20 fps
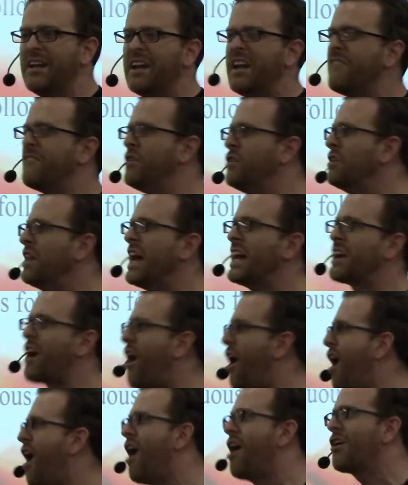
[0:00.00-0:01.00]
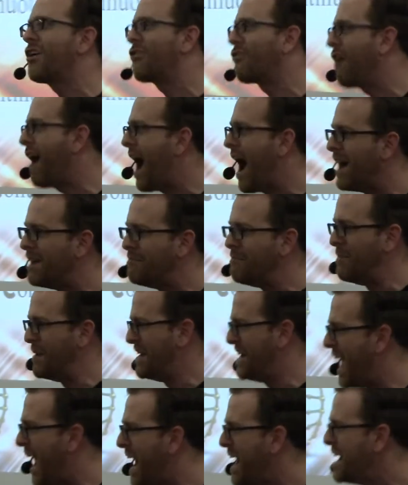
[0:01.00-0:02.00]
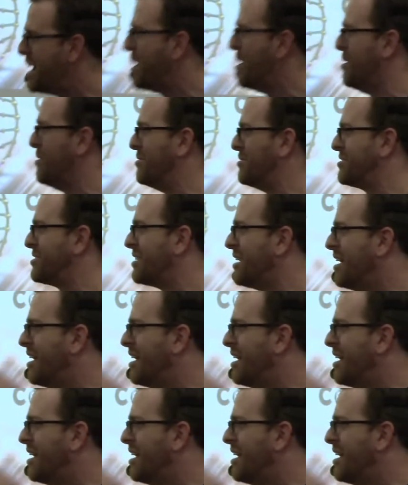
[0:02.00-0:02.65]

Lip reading: If you like au gratin potatoes,